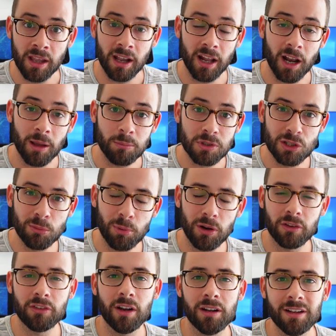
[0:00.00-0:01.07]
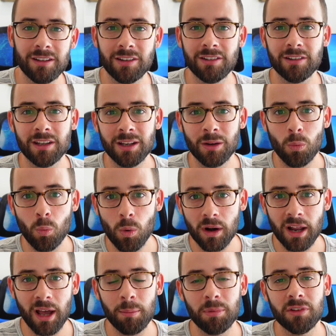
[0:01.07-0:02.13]
And I'm super excited to see what
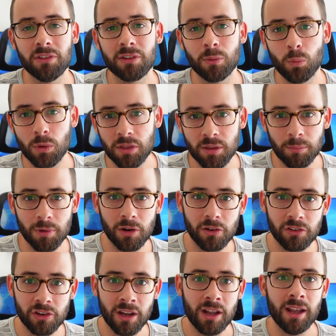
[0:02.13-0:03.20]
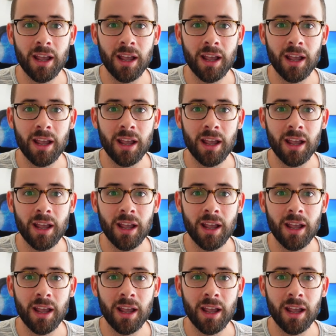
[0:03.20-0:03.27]
happens with the merge